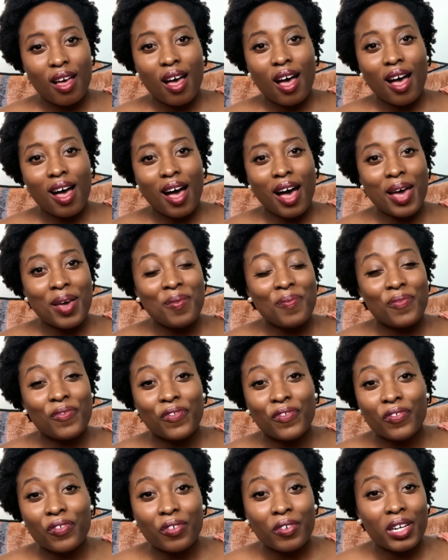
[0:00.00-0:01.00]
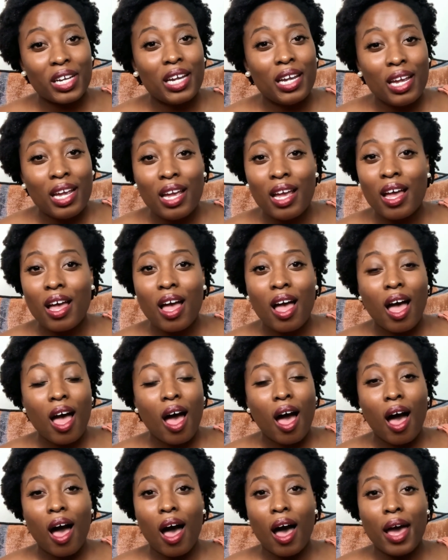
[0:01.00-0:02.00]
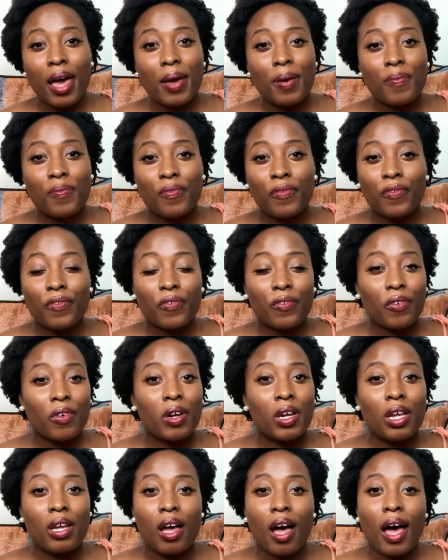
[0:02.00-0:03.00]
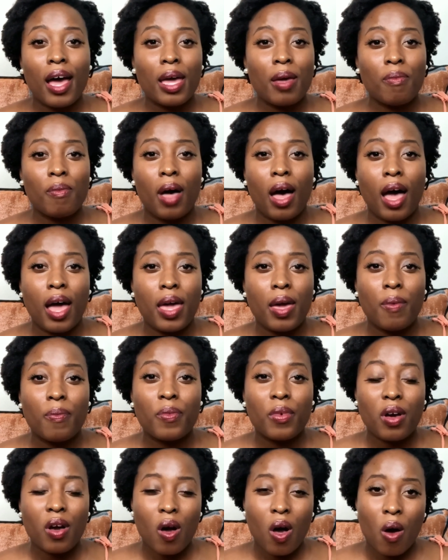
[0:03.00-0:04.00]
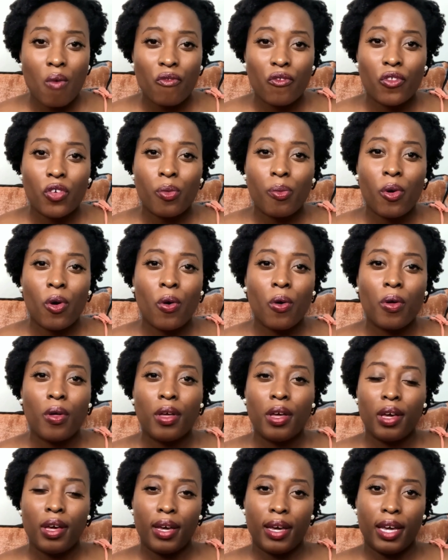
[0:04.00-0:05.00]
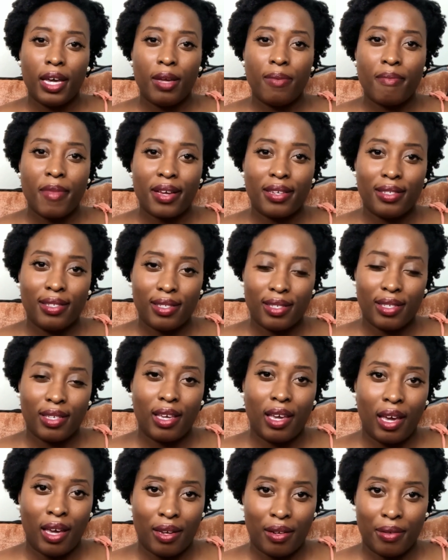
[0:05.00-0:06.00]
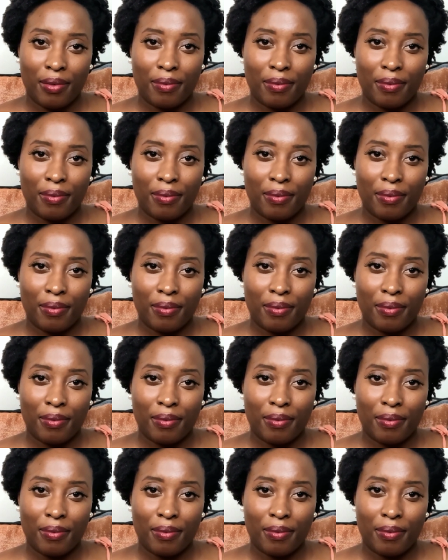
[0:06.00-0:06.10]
I am free. I am free. I am comfortable in my skin.